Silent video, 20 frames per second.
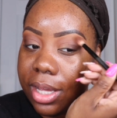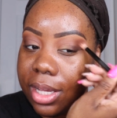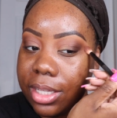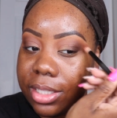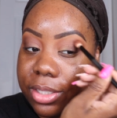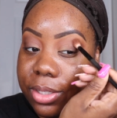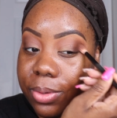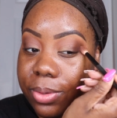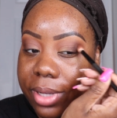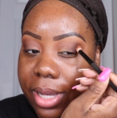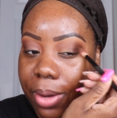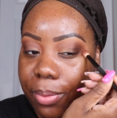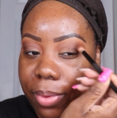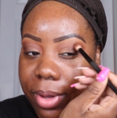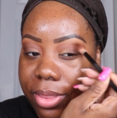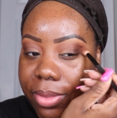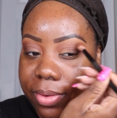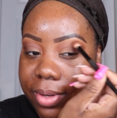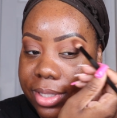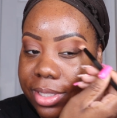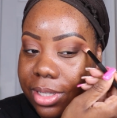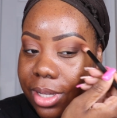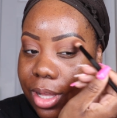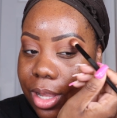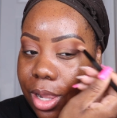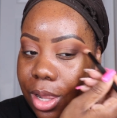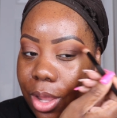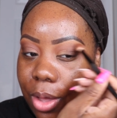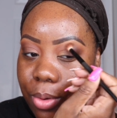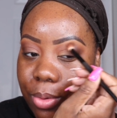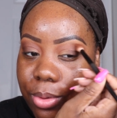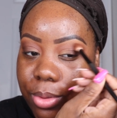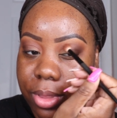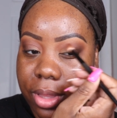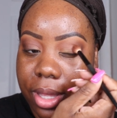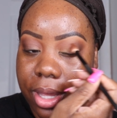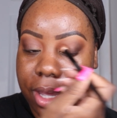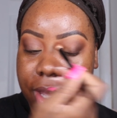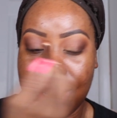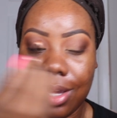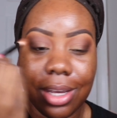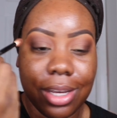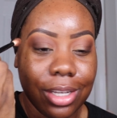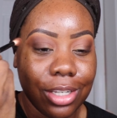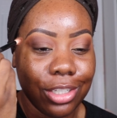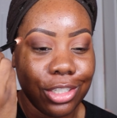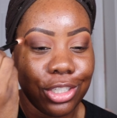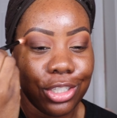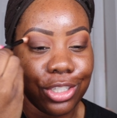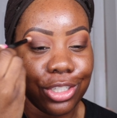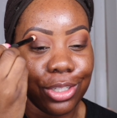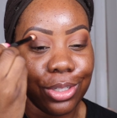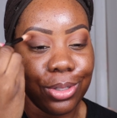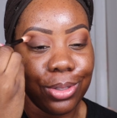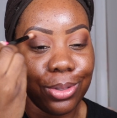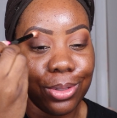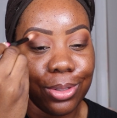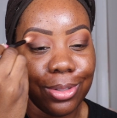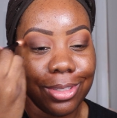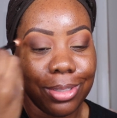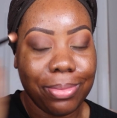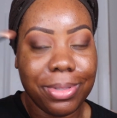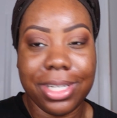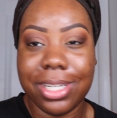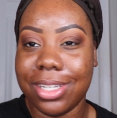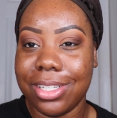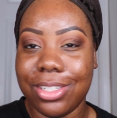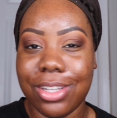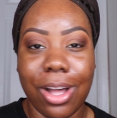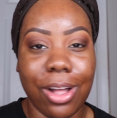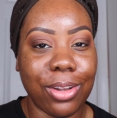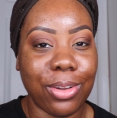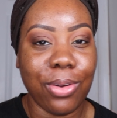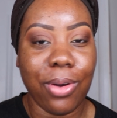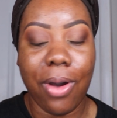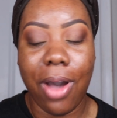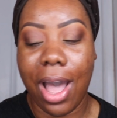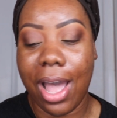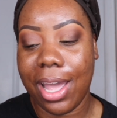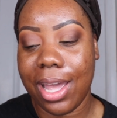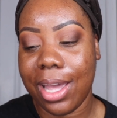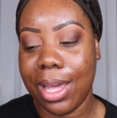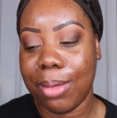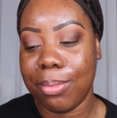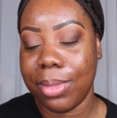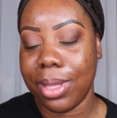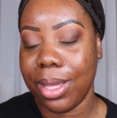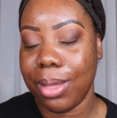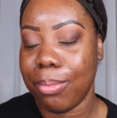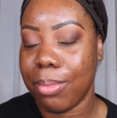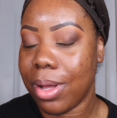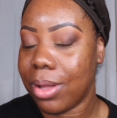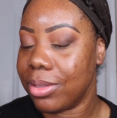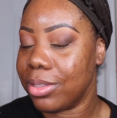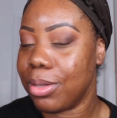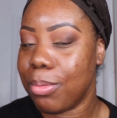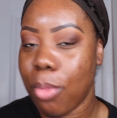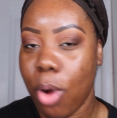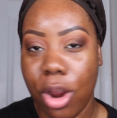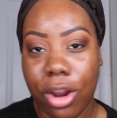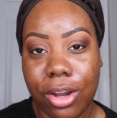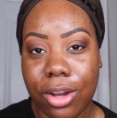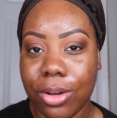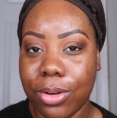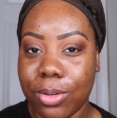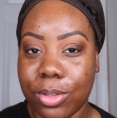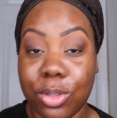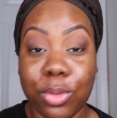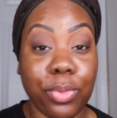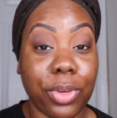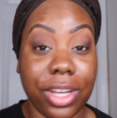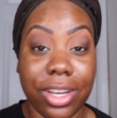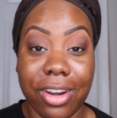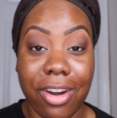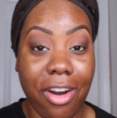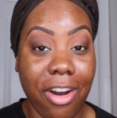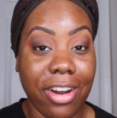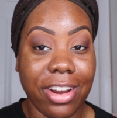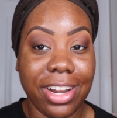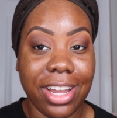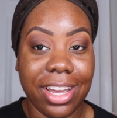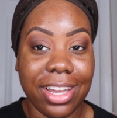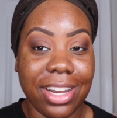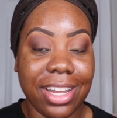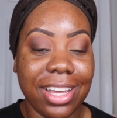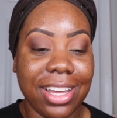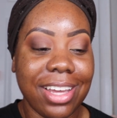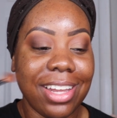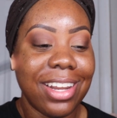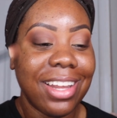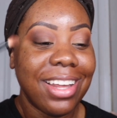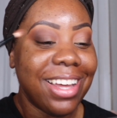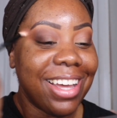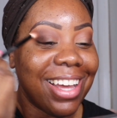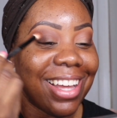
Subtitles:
So yeah, whether it's clothing, shoes, because y'all know I am Imelda Marcos reincarnated.